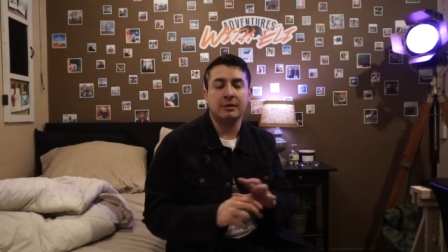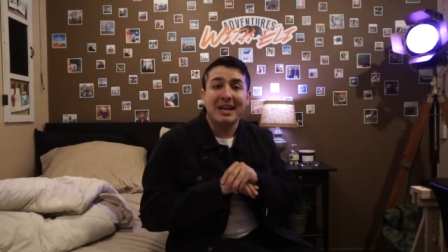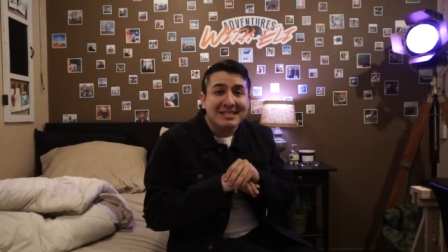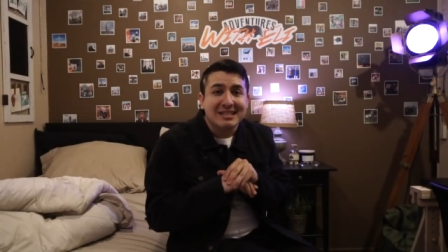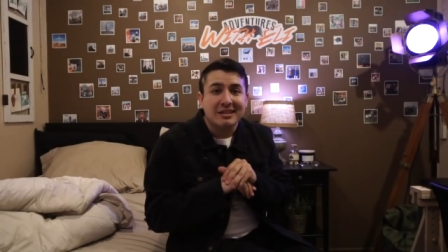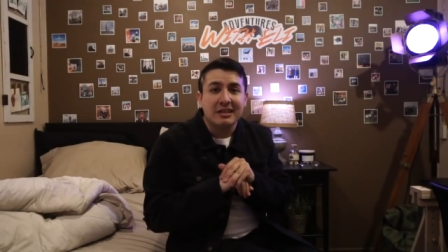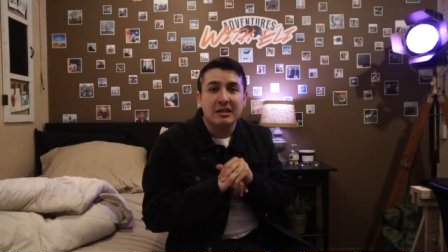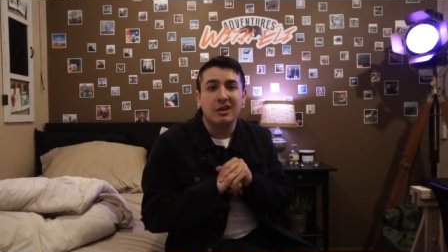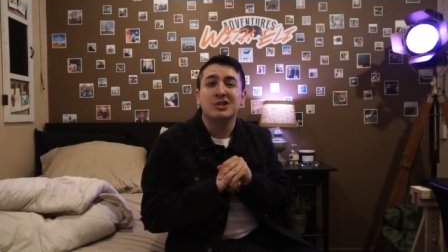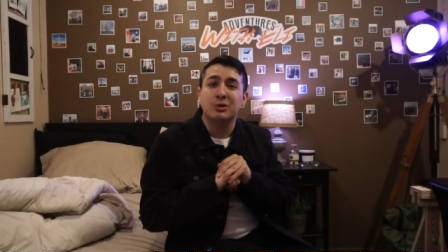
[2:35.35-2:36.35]
Basically,
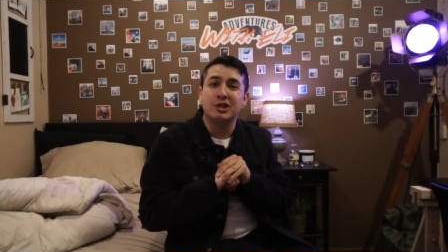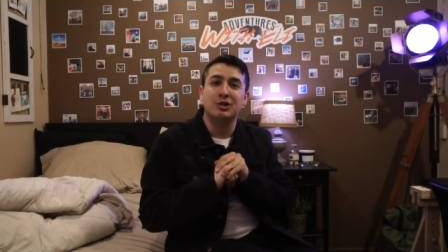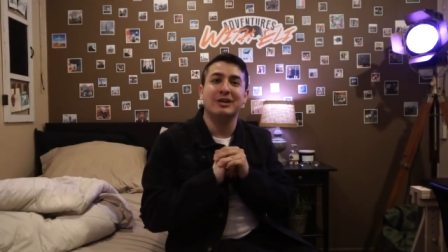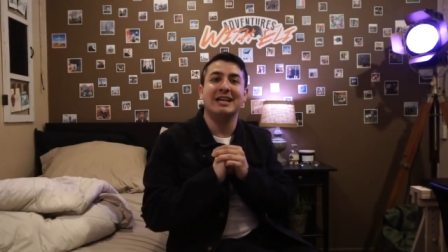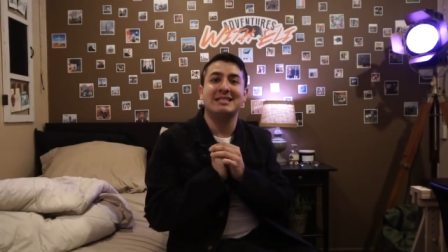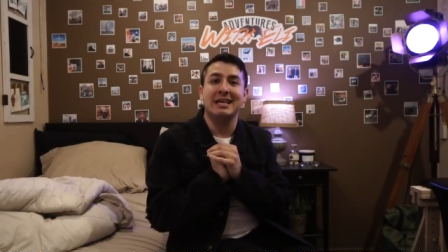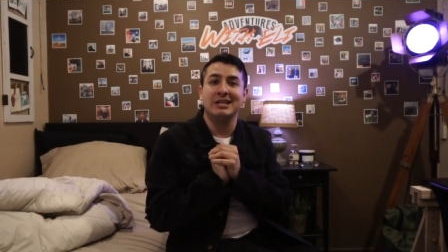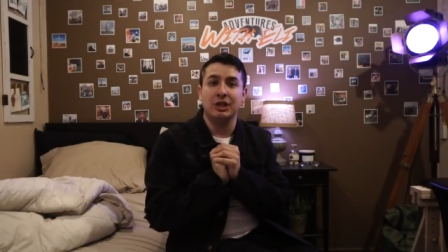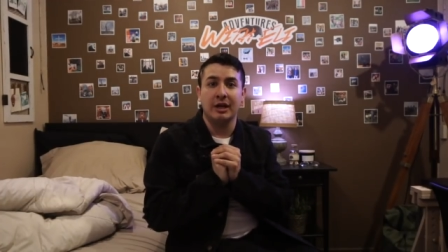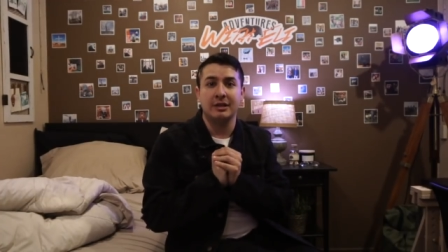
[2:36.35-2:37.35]
long story short, it's a
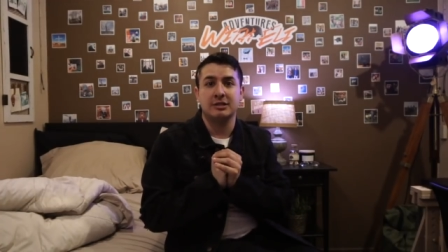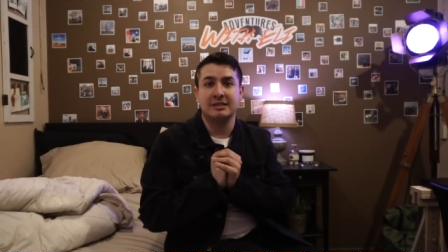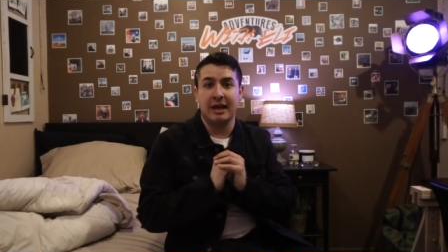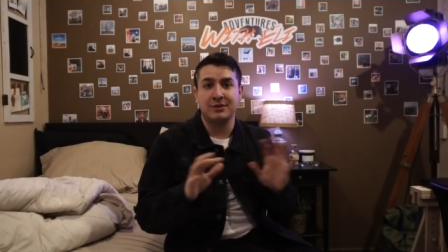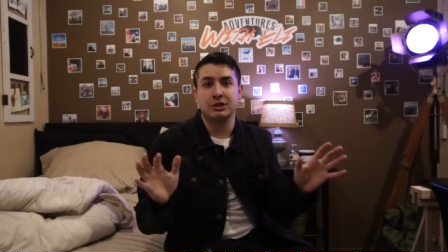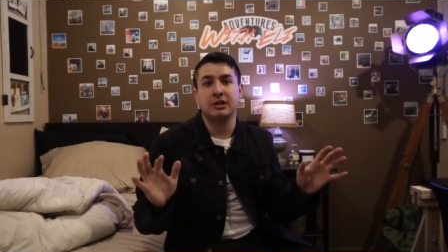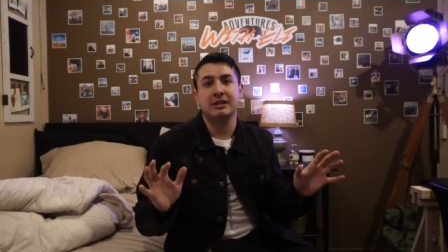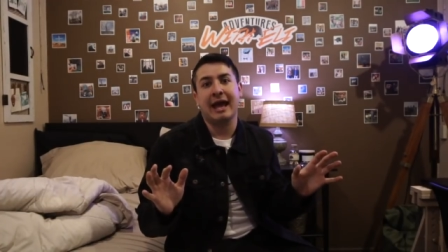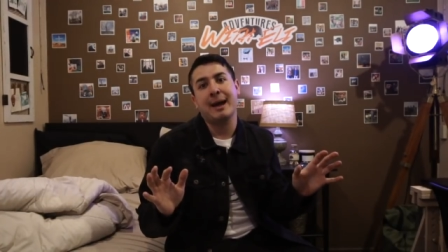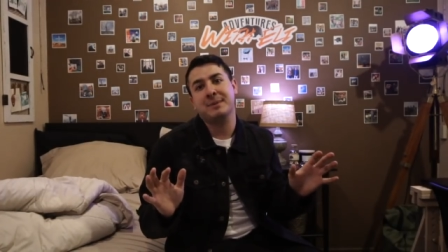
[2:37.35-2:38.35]
giant scavenger hunt
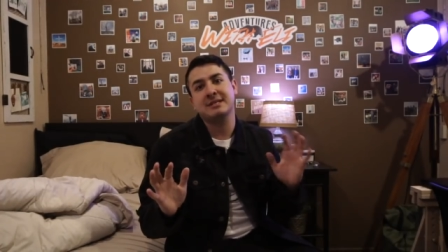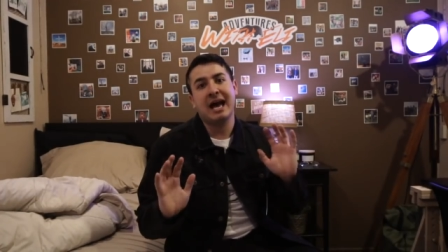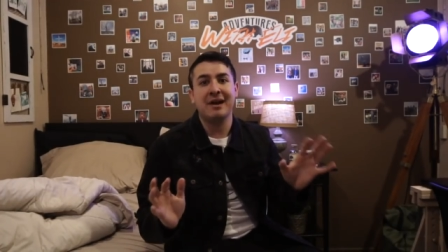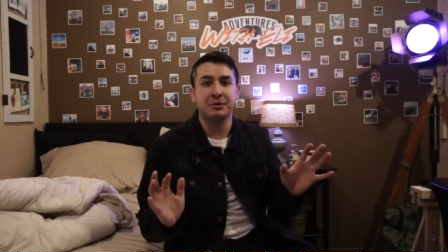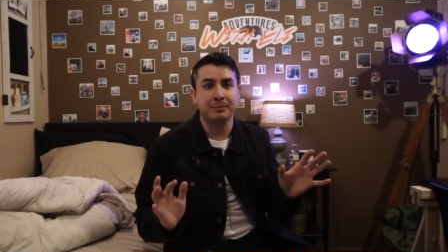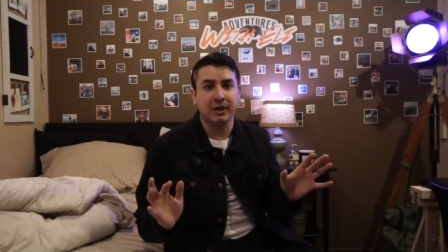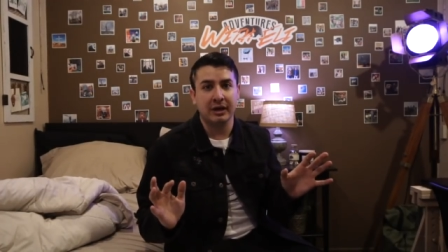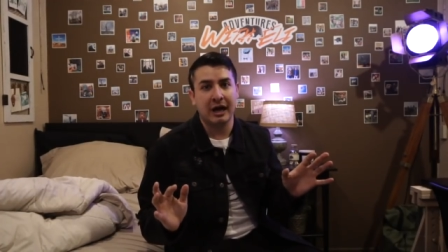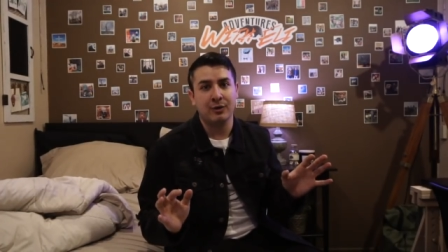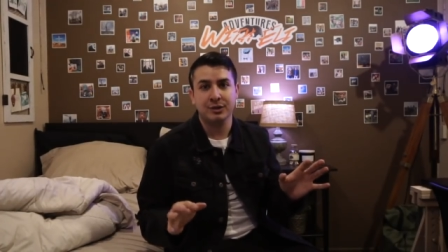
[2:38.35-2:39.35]
that happens after park
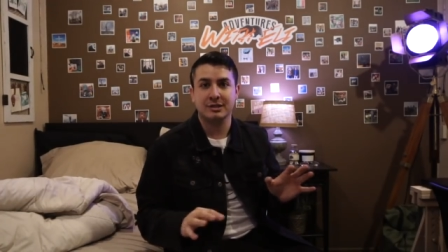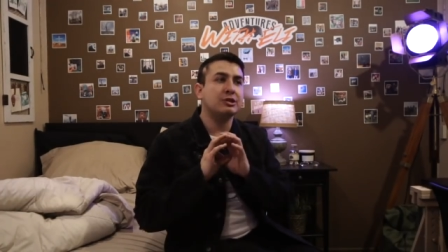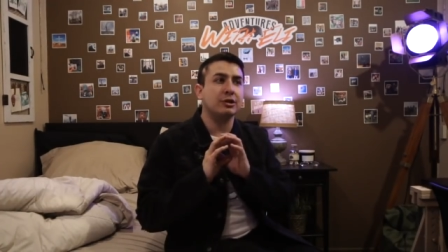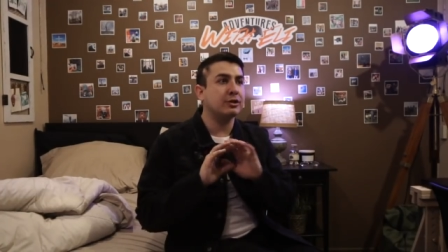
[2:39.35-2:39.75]
hours. It's the